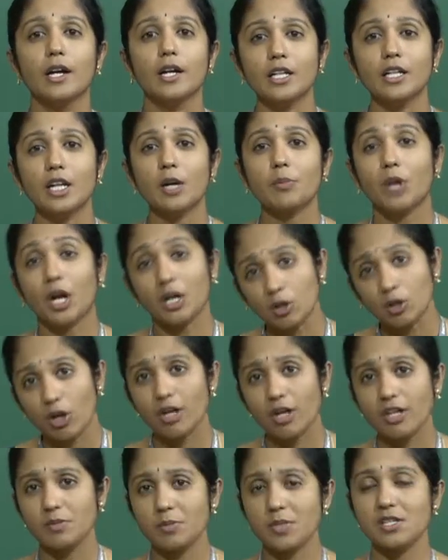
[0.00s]
interrupt
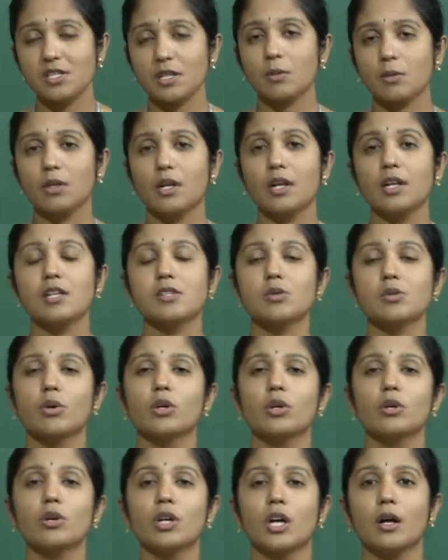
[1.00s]
acknowledgement signal is
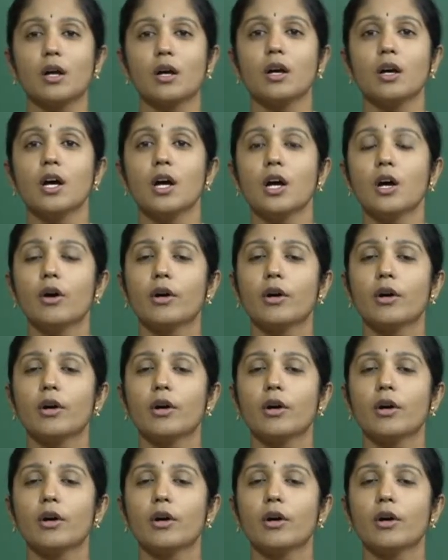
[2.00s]
going to,